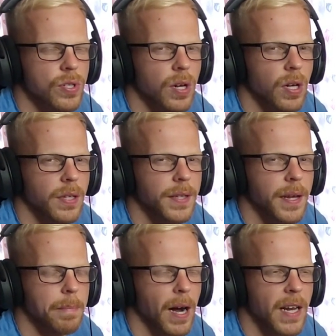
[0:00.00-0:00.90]
that
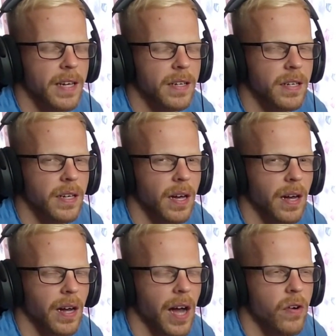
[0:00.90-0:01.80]
they buy in
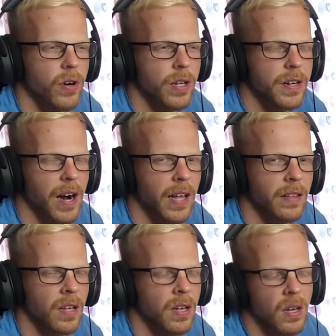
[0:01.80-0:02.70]

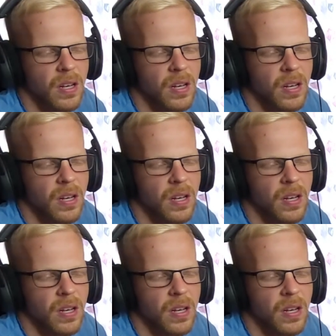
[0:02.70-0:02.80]
Iran.